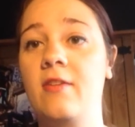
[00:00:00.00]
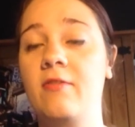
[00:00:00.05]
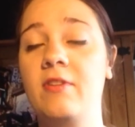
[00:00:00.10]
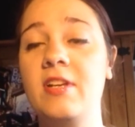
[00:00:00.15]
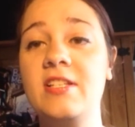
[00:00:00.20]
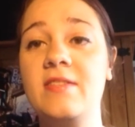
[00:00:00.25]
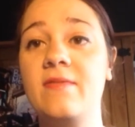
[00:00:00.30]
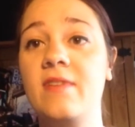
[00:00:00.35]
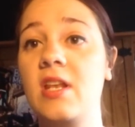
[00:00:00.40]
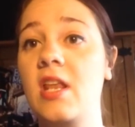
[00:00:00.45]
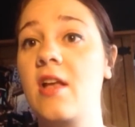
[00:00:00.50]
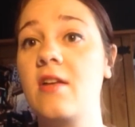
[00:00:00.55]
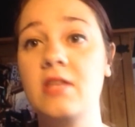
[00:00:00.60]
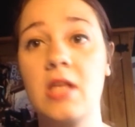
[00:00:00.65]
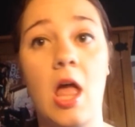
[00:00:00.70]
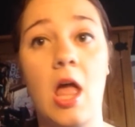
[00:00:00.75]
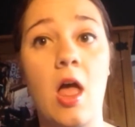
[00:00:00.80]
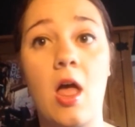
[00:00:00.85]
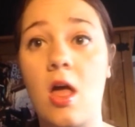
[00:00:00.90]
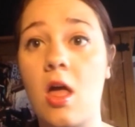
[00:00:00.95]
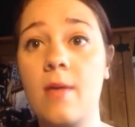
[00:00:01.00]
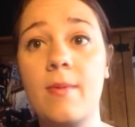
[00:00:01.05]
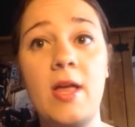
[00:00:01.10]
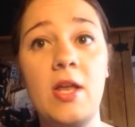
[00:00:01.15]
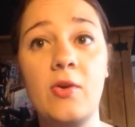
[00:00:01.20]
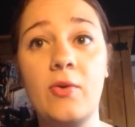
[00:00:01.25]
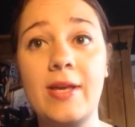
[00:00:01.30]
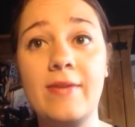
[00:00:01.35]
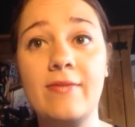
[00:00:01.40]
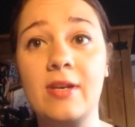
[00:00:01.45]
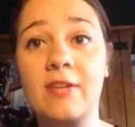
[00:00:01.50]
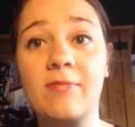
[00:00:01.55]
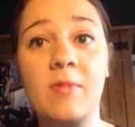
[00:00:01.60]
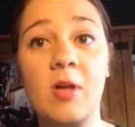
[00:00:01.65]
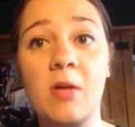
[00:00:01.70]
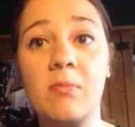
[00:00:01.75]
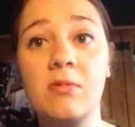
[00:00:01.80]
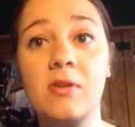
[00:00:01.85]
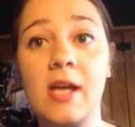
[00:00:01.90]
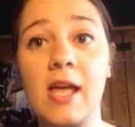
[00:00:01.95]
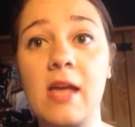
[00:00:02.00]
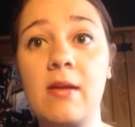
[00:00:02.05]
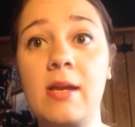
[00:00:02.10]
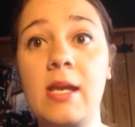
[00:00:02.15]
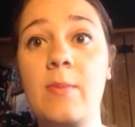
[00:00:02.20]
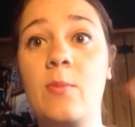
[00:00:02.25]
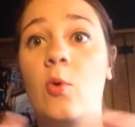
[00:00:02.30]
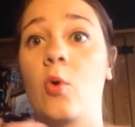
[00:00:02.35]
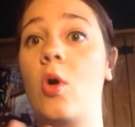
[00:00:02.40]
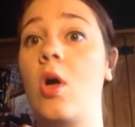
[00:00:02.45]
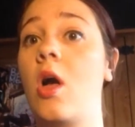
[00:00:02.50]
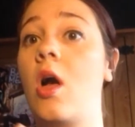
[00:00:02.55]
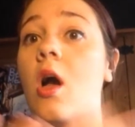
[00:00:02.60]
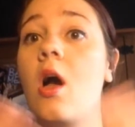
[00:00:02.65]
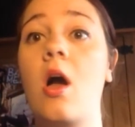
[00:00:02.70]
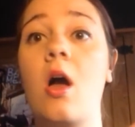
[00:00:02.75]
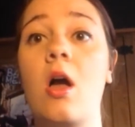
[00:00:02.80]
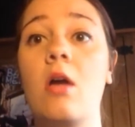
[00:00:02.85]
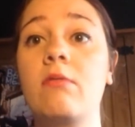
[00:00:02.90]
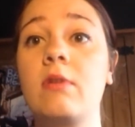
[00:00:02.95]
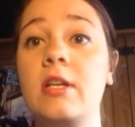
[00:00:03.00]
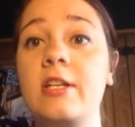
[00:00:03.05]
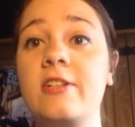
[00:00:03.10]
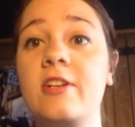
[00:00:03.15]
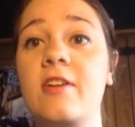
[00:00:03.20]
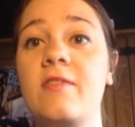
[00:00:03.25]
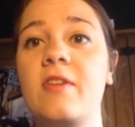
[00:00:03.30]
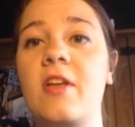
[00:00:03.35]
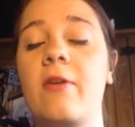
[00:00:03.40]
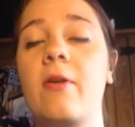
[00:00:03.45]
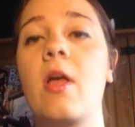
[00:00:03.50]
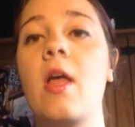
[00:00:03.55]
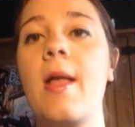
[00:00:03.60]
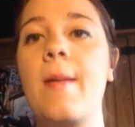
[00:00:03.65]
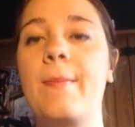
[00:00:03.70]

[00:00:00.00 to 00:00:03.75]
Recent videos, I might not even have purple hair anymore. I really don't know.